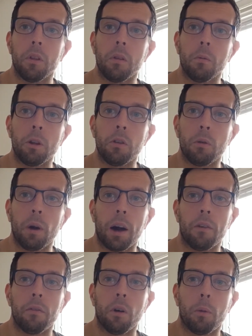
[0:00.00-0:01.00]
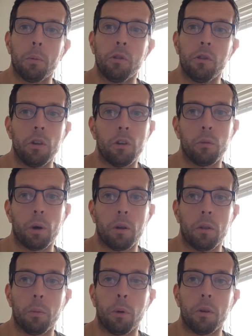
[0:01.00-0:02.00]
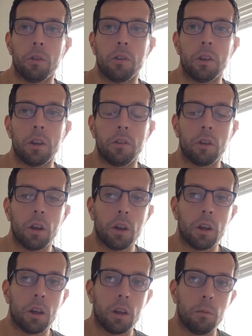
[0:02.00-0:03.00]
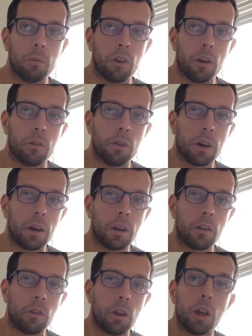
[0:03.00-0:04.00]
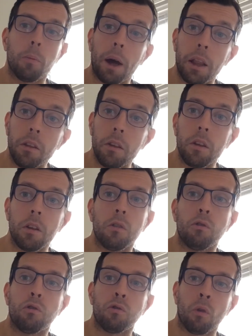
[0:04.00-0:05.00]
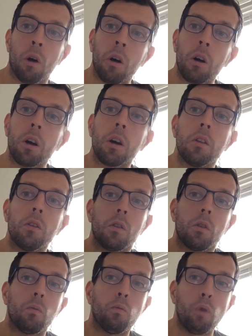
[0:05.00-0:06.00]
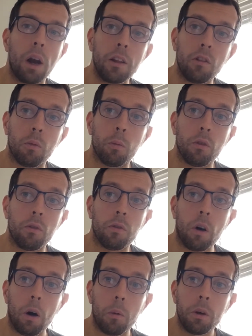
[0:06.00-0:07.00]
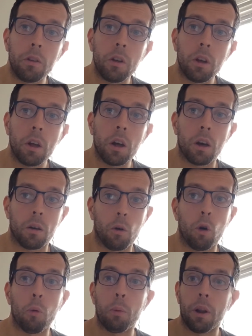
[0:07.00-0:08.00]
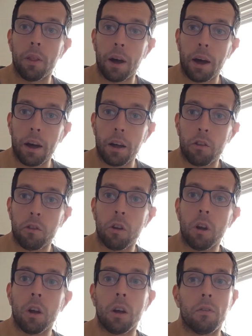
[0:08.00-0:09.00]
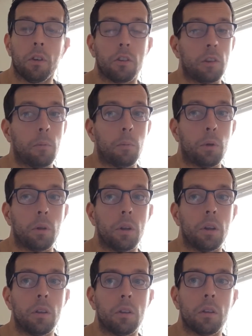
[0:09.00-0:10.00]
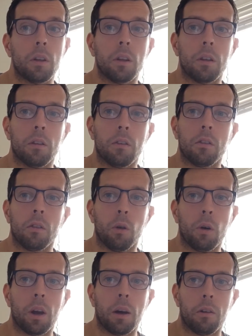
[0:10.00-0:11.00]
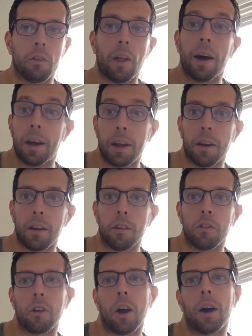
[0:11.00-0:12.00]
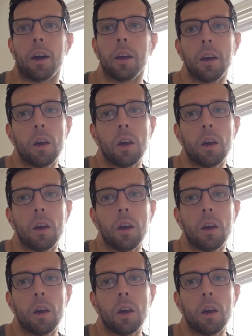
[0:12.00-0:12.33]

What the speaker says: We do have opportunities where the poet sees himself as independent and strong and ready to move forward, opening the hatch, for example, and looking out onto that endless sky,